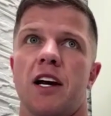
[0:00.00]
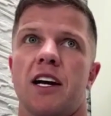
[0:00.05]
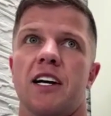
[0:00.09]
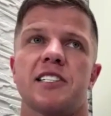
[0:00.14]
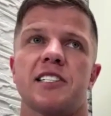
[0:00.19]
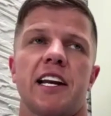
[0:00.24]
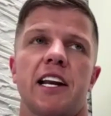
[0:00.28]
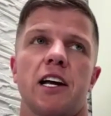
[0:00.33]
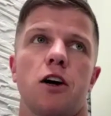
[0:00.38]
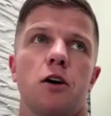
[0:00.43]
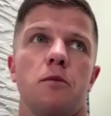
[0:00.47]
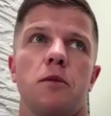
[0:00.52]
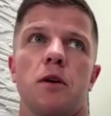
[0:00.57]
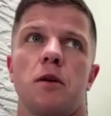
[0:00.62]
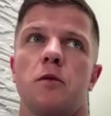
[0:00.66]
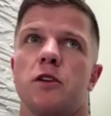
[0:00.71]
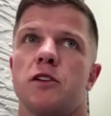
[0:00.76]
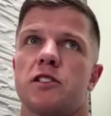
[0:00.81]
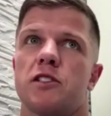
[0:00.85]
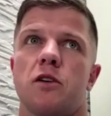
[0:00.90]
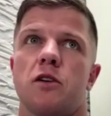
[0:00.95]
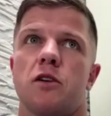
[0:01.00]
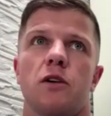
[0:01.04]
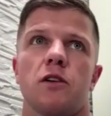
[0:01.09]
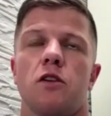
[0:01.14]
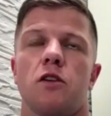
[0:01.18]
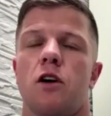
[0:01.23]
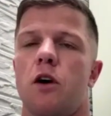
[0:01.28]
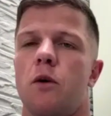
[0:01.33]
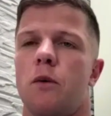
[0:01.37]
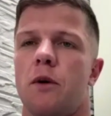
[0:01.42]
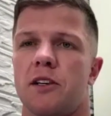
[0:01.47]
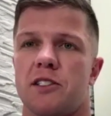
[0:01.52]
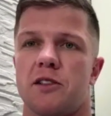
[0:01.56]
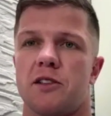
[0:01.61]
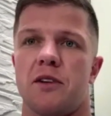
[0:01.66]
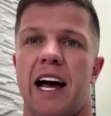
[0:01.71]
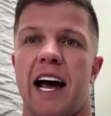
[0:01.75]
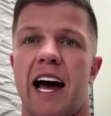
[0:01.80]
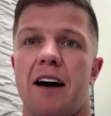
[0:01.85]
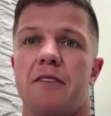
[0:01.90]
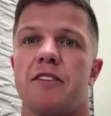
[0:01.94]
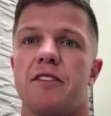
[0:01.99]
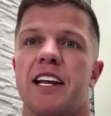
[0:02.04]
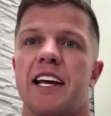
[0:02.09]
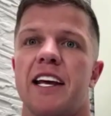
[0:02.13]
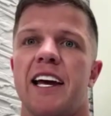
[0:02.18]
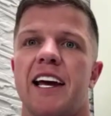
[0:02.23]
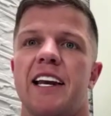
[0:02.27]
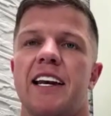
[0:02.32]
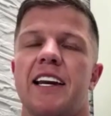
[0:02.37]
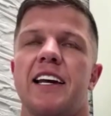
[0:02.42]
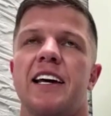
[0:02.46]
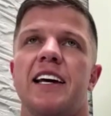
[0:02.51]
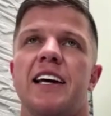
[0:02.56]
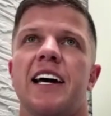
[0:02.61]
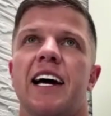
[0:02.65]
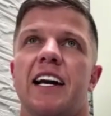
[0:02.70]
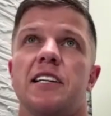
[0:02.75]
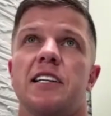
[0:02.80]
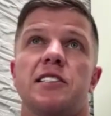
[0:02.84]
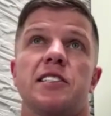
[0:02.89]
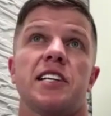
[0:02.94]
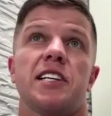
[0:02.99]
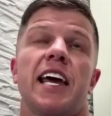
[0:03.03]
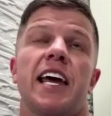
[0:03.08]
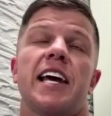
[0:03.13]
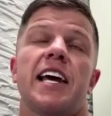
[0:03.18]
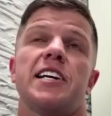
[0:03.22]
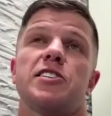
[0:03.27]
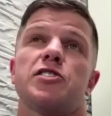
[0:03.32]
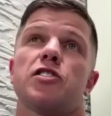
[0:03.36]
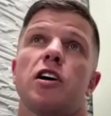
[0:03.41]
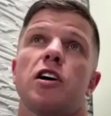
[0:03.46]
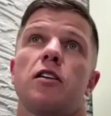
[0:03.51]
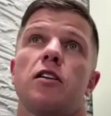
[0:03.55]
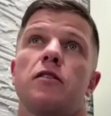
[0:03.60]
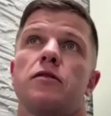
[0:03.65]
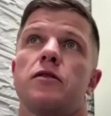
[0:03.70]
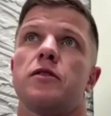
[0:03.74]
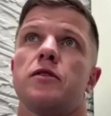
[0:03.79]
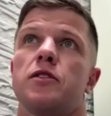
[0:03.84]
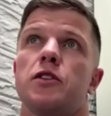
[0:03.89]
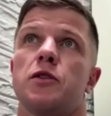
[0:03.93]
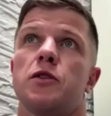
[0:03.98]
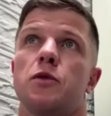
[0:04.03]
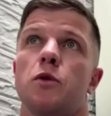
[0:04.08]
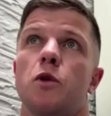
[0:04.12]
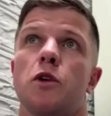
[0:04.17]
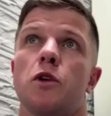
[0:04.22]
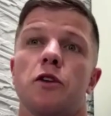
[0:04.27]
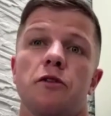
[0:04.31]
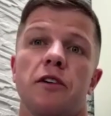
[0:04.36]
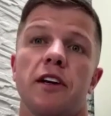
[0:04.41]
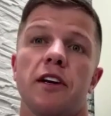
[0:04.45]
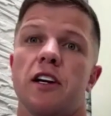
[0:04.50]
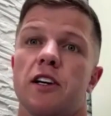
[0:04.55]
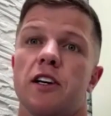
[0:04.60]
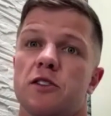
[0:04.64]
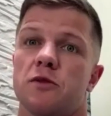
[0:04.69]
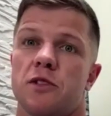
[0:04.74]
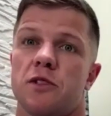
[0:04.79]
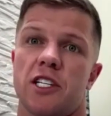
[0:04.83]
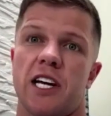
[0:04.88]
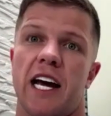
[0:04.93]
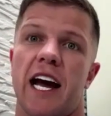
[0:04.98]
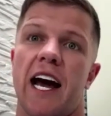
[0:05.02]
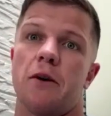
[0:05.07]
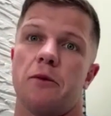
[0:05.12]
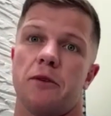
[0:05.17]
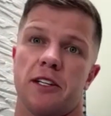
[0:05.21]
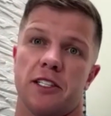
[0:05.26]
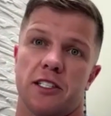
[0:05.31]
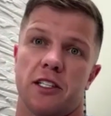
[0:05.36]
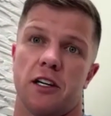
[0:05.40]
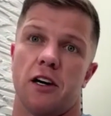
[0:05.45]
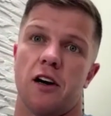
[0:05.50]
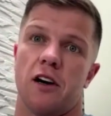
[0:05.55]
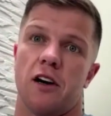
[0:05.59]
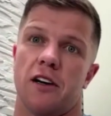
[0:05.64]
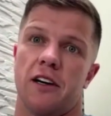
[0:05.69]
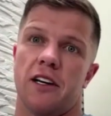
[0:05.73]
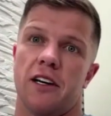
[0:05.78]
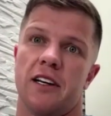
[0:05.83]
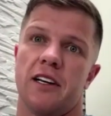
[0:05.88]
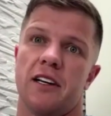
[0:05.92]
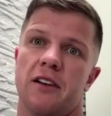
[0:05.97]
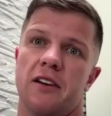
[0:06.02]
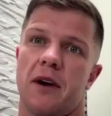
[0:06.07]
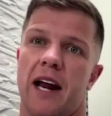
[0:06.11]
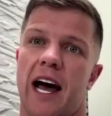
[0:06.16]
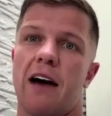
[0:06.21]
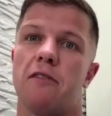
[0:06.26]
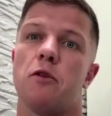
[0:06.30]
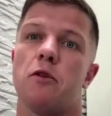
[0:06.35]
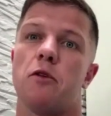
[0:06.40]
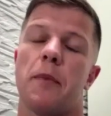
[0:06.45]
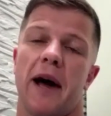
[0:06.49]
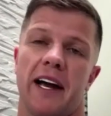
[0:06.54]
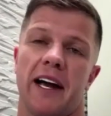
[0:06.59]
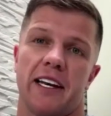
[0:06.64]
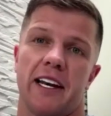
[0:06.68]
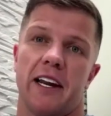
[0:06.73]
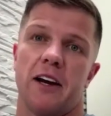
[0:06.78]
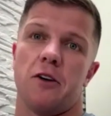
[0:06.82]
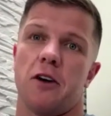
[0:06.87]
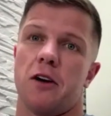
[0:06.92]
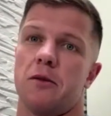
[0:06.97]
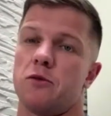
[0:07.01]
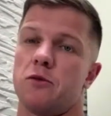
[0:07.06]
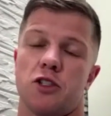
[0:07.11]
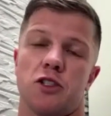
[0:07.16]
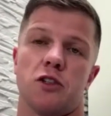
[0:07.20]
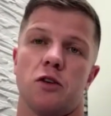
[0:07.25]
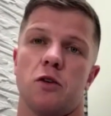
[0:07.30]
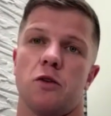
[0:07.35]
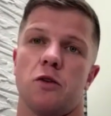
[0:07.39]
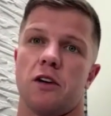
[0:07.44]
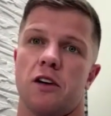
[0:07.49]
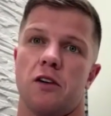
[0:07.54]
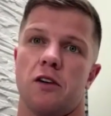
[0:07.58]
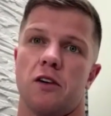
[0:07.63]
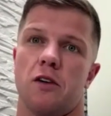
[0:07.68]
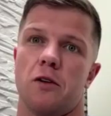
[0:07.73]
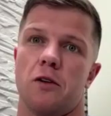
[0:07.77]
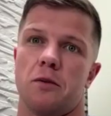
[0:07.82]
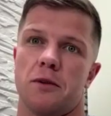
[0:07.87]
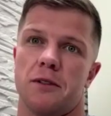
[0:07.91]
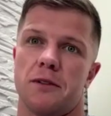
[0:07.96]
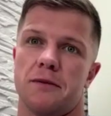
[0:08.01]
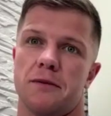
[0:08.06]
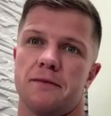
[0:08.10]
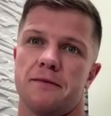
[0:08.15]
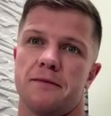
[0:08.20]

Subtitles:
Like I said a couple of months ago, I thought I wasn't going to have it again, and it's a case of you only realize what you had when it's gone. I have it back now, and I'm just soaking it all up.